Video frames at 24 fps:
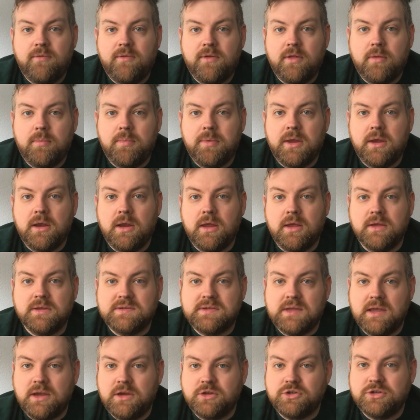Filipina is
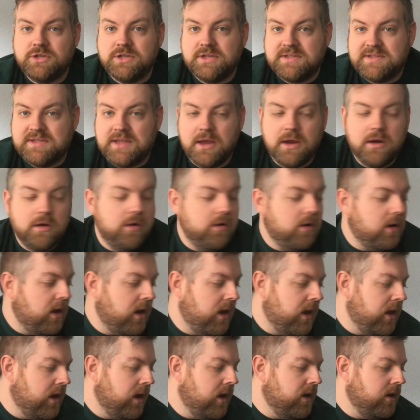an Asian designer,
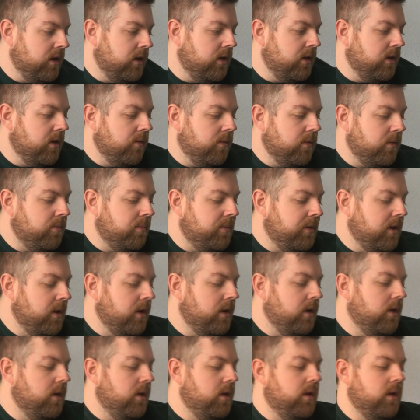and that would be
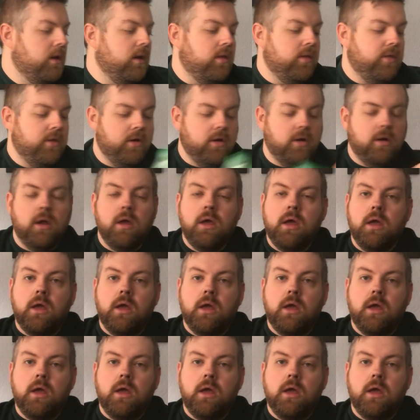another